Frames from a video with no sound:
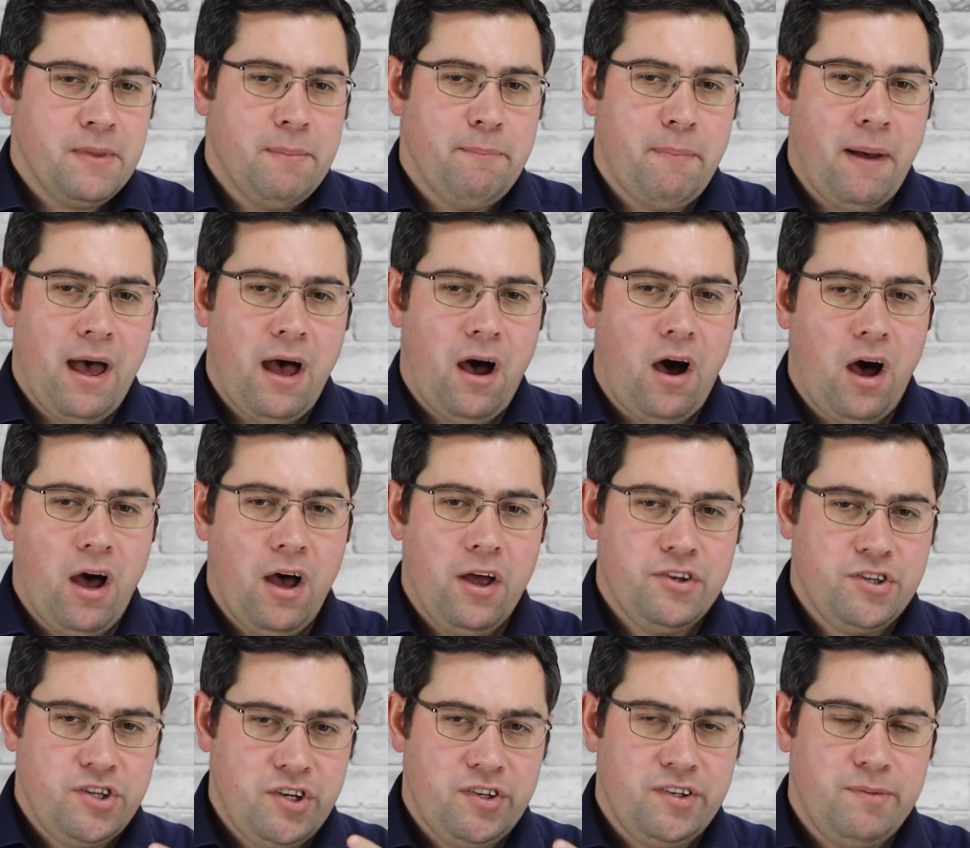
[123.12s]
but
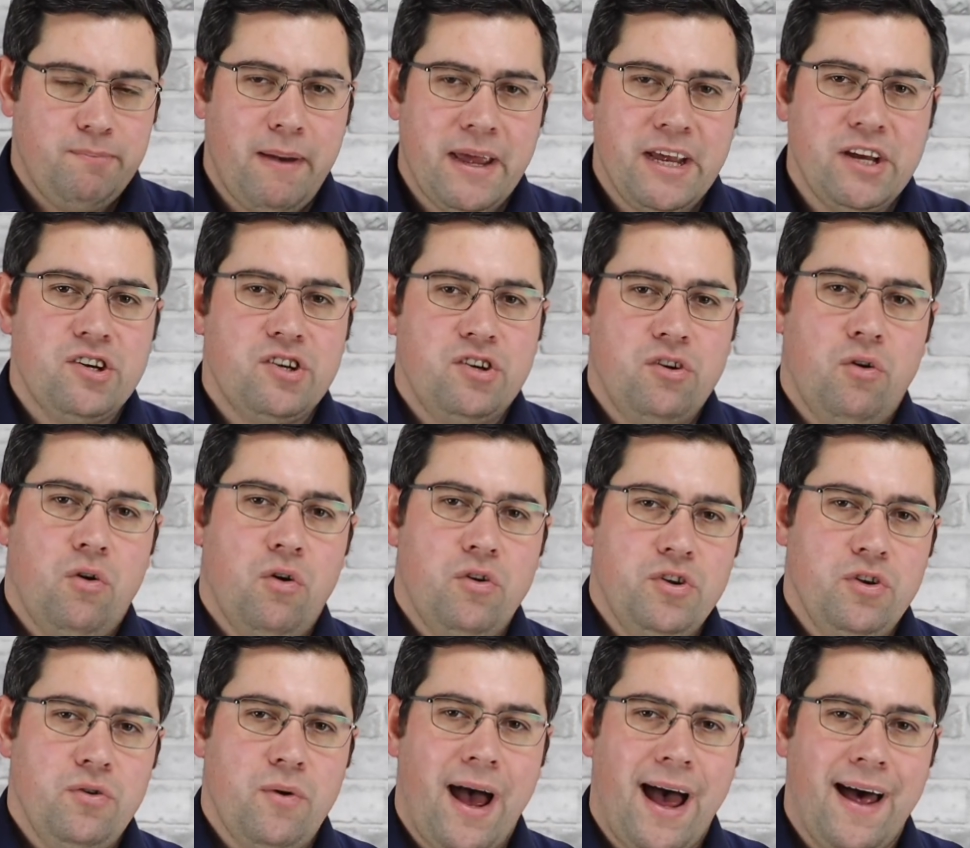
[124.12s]
just make sure
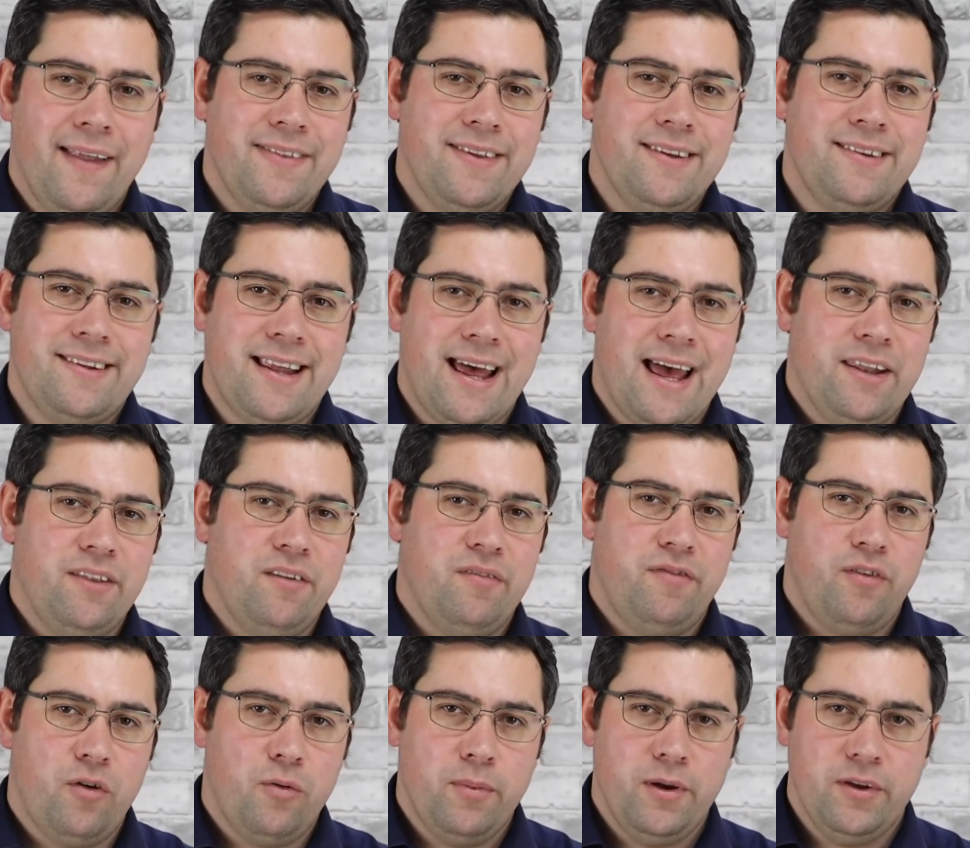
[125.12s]
you understand the
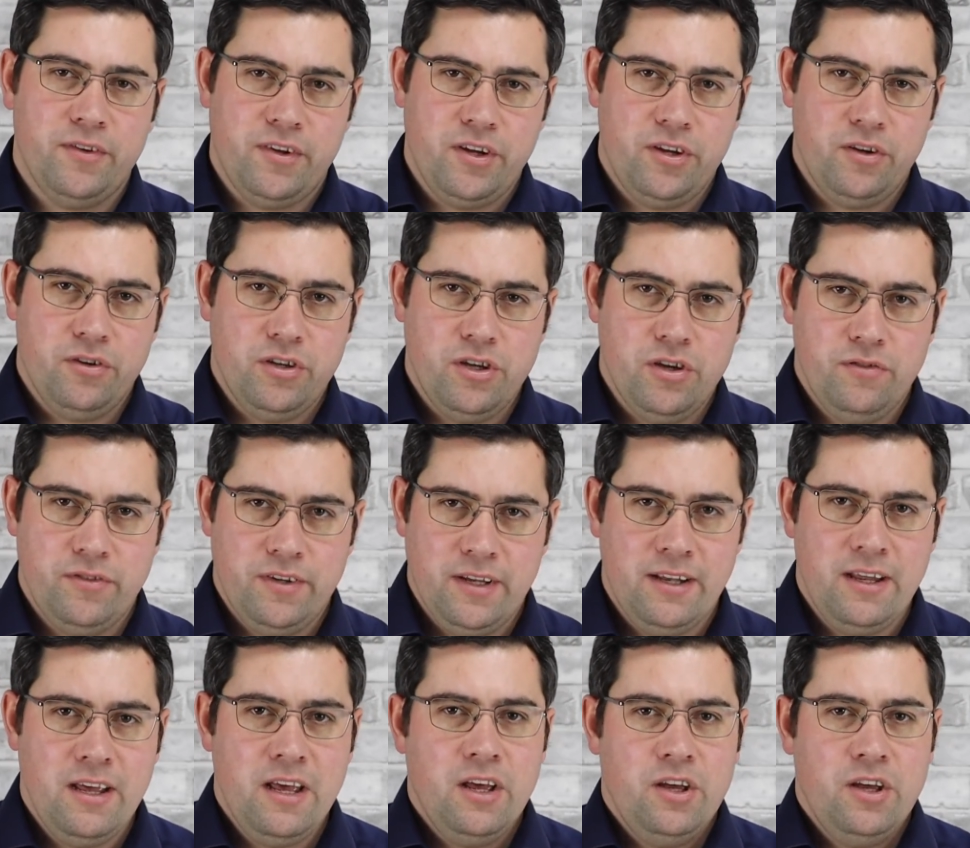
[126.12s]
formulas that you're using,